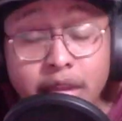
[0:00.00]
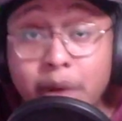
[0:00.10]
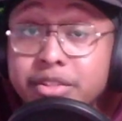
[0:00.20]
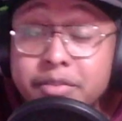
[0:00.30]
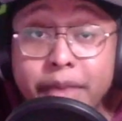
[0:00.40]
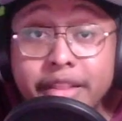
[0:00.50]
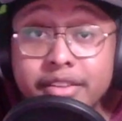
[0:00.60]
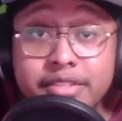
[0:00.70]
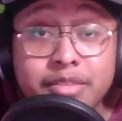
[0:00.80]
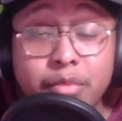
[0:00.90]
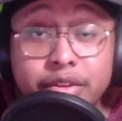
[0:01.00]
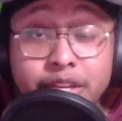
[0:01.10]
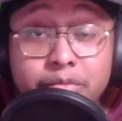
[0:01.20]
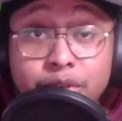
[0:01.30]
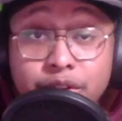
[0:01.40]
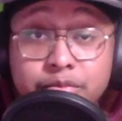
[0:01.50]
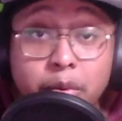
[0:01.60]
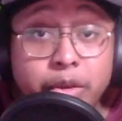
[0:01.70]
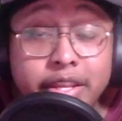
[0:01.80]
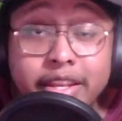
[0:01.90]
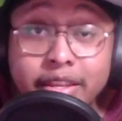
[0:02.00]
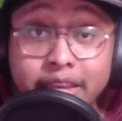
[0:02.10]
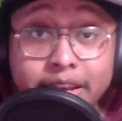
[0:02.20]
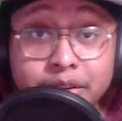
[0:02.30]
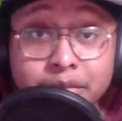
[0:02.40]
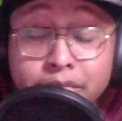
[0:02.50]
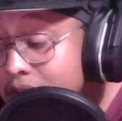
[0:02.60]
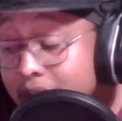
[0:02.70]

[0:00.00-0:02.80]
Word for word: I was expecting to see more deep throws, but we didn't get them.